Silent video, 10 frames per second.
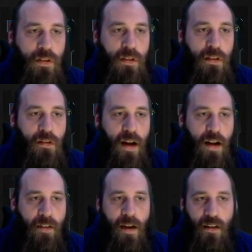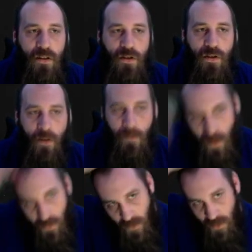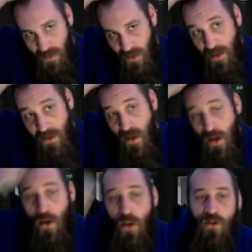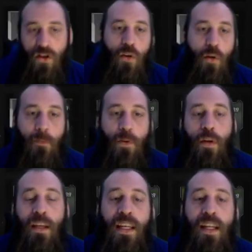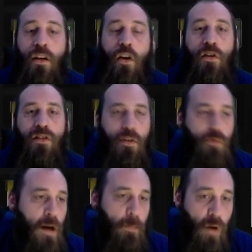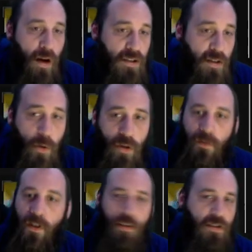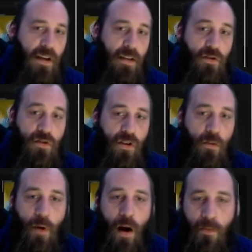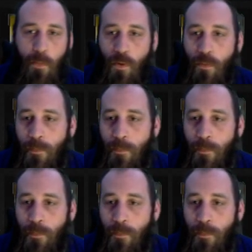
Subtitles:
clear out of that. Let's just go over here to the sets. So if you can get the cards at the right price, the most feared sets are still profitable.